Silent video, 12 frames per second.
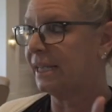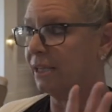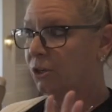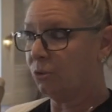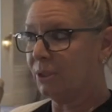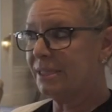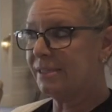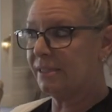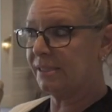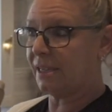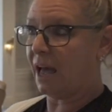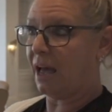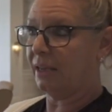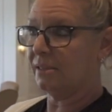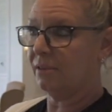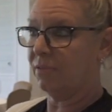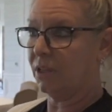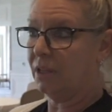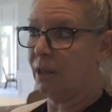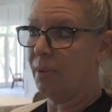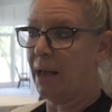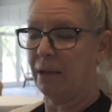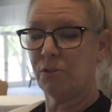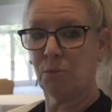increase the size of the
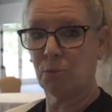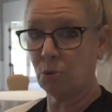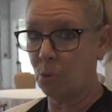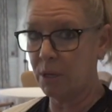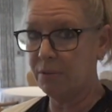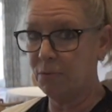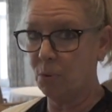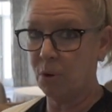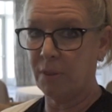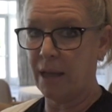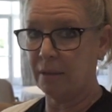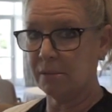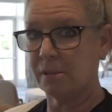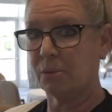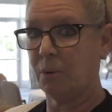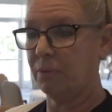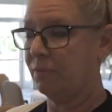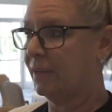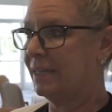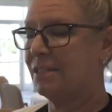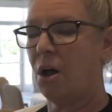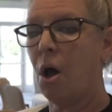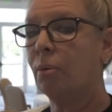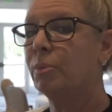clubhouse from 24,000 square feet
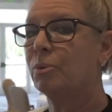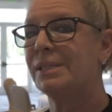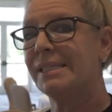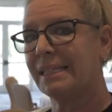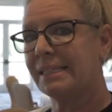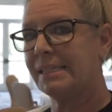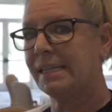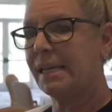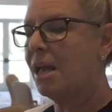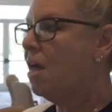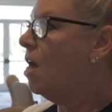to almost 60.